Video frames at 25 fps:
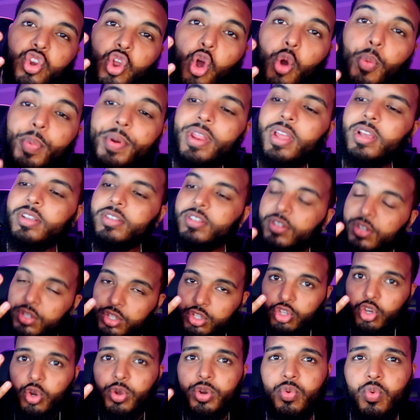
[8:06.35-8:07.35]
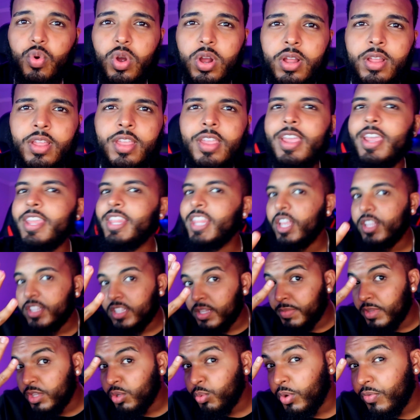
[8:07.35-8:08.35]
that nobody else in the store would want, and that's
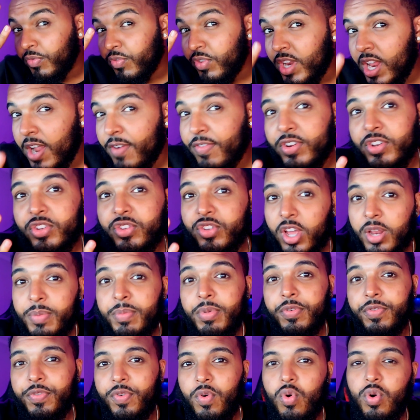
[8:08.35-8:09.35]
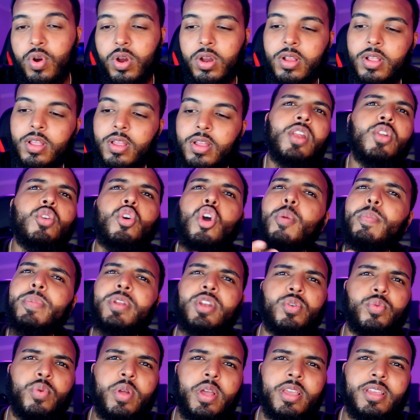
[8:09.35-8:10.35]
something we've never done before, I know I'm
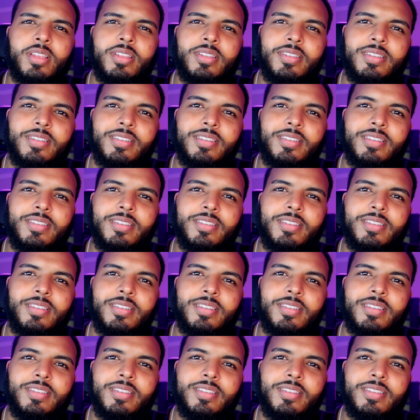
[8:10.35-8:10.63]
in the right.